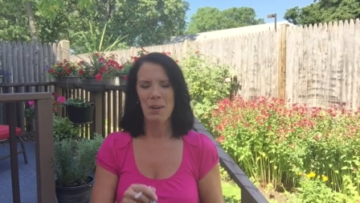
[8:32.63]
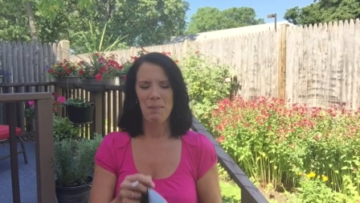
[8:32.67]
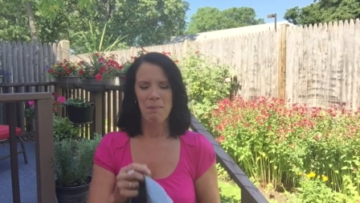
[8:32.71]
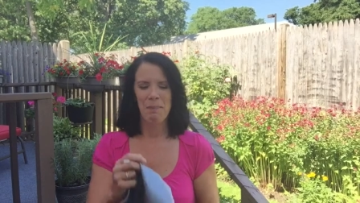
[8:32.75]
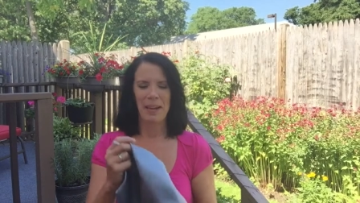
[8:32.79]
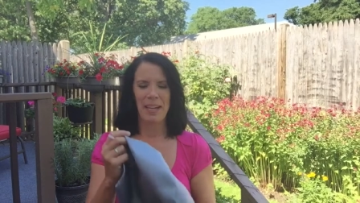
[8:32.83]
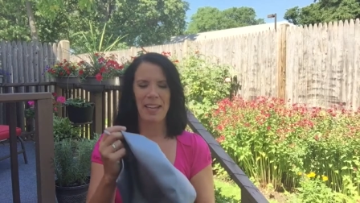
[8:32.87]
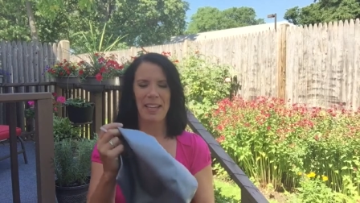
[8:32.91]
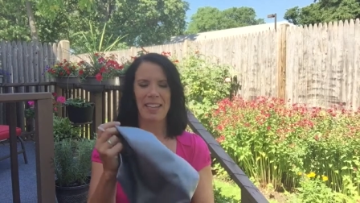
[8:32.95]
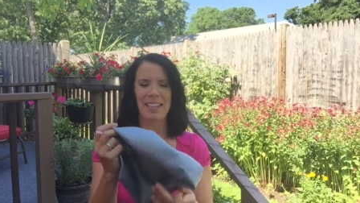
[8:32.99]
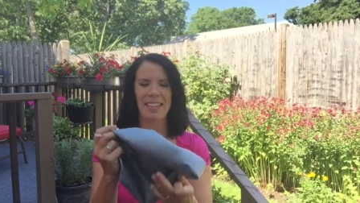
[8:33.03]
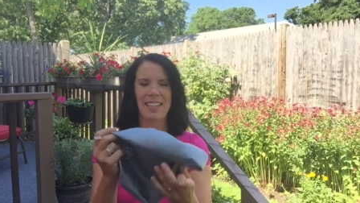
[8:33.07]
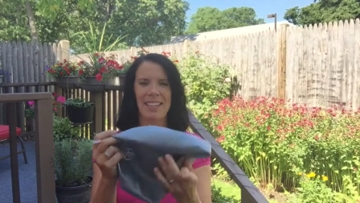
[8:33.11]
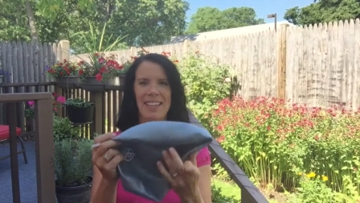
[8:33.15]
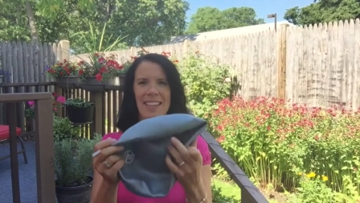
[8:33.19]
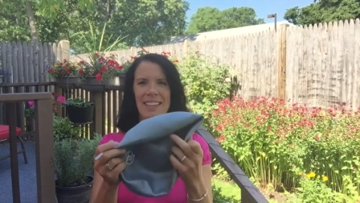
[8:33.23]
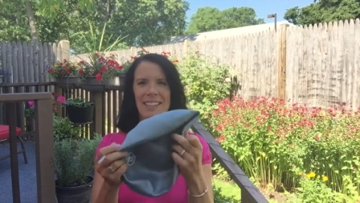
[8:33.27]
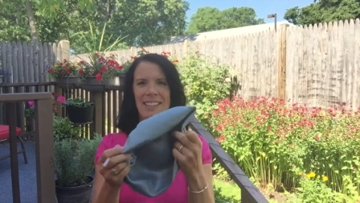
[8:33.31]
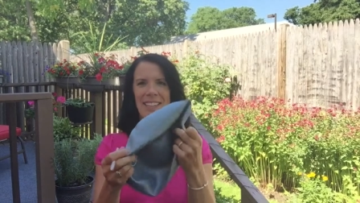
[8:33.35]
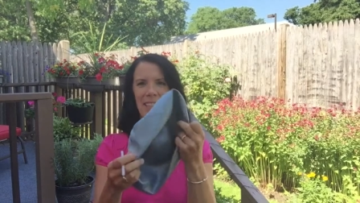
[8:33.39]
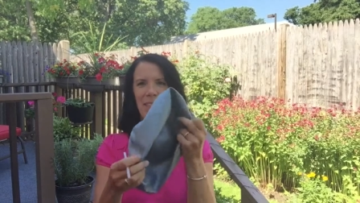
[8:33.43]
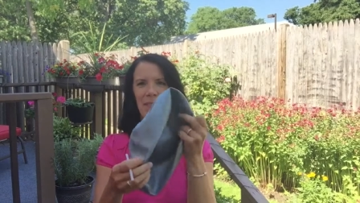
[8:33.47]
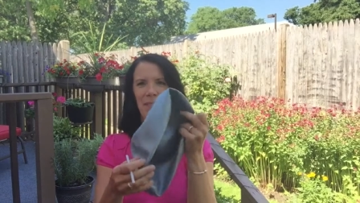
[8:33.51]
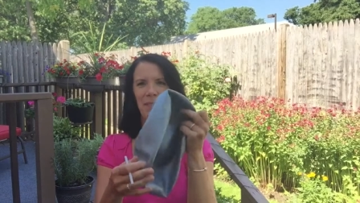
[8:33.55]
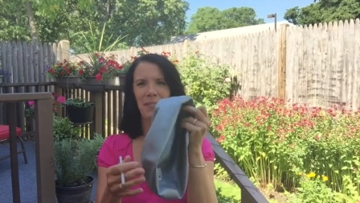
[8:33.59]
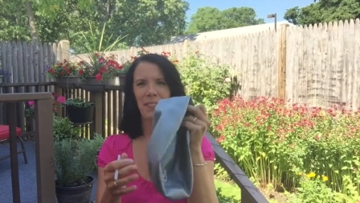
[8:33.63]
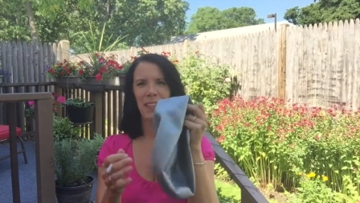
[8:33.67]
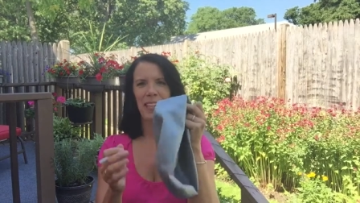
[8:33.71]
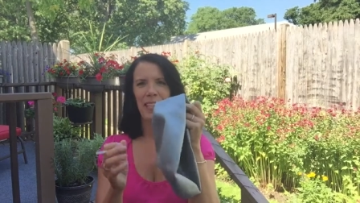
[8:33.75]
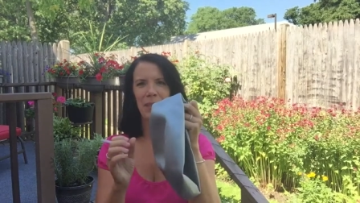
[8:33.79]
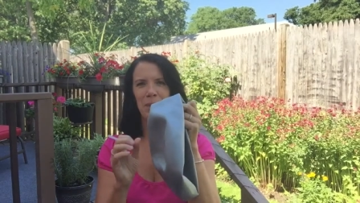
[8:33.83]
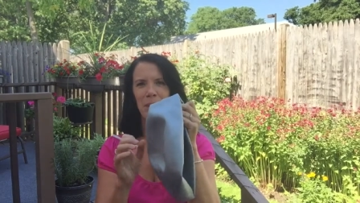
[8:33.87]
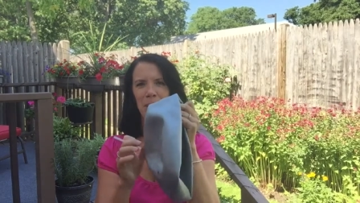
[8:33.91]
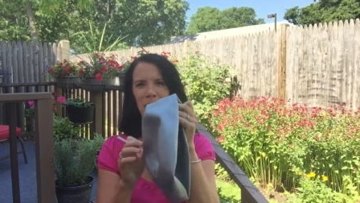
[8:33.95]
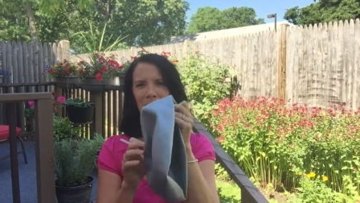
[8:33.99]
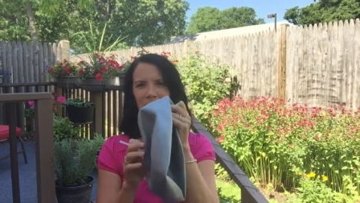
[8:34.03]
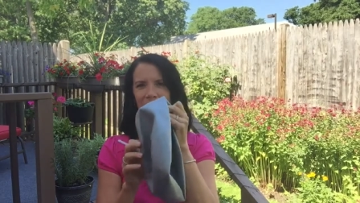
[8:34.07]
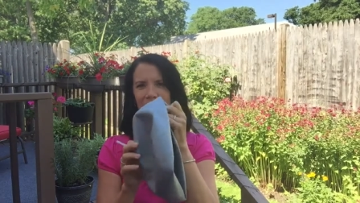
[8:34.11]
But it's an
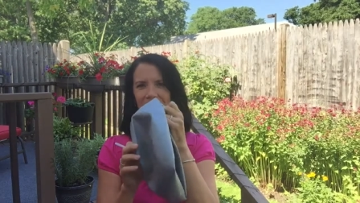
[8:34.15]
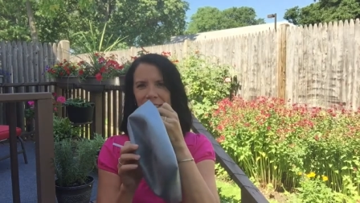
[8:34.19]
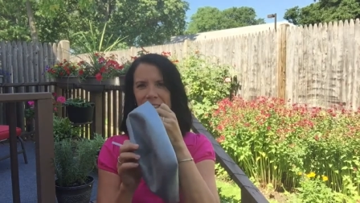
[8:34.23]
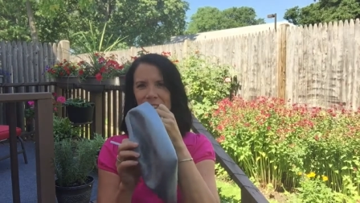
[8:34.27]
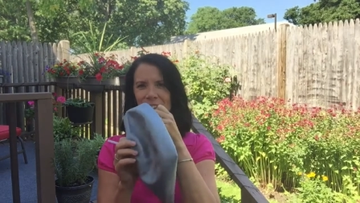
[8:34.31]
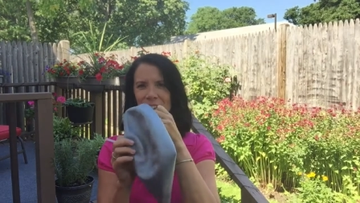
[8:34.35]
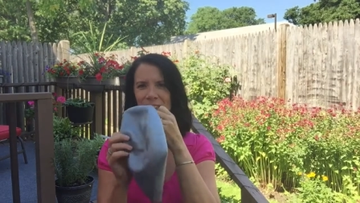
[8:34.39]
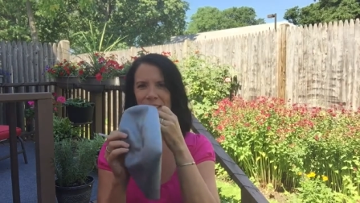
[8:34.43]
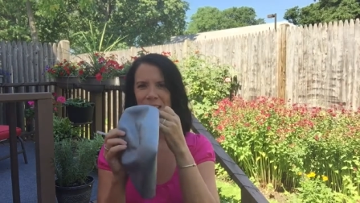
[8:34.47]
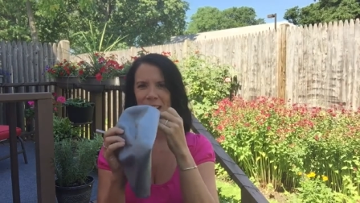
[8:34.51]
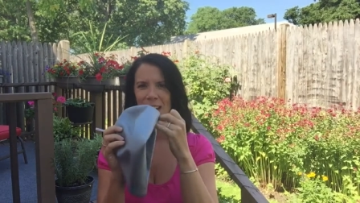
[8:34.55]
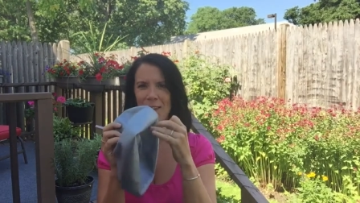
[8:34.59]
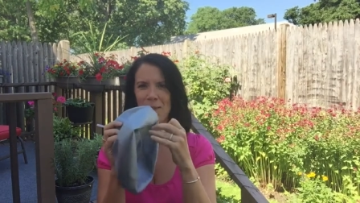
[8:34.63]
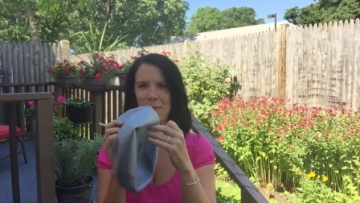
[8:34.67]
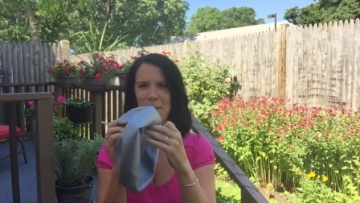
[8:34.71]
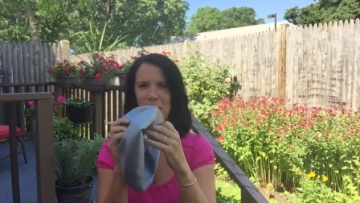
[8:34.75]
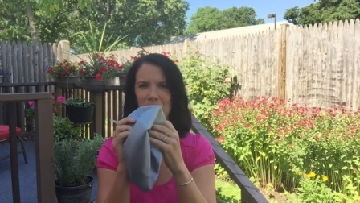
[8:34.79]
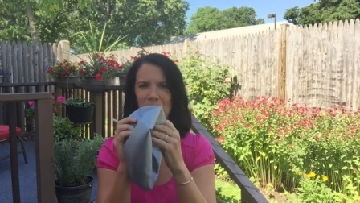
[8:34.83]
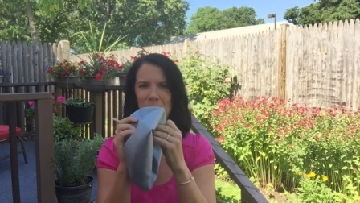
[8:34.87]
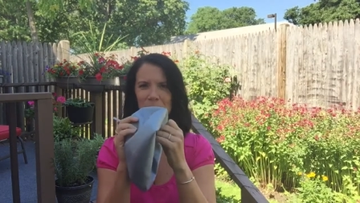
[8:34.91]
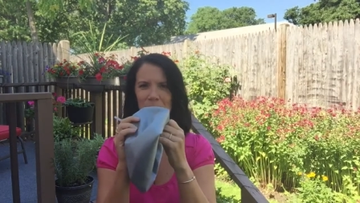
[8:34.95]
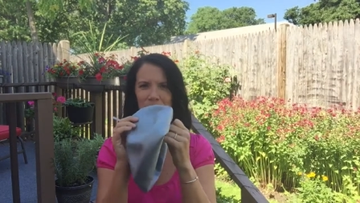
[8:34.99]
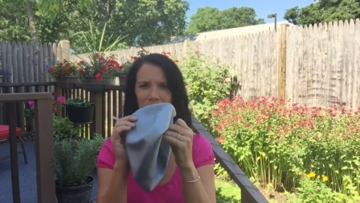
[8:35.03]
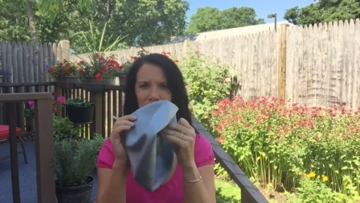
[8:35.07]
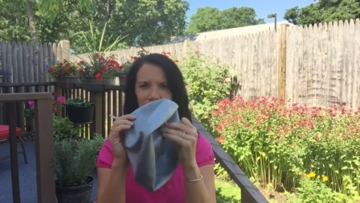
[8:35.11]
inflatable exercise ball.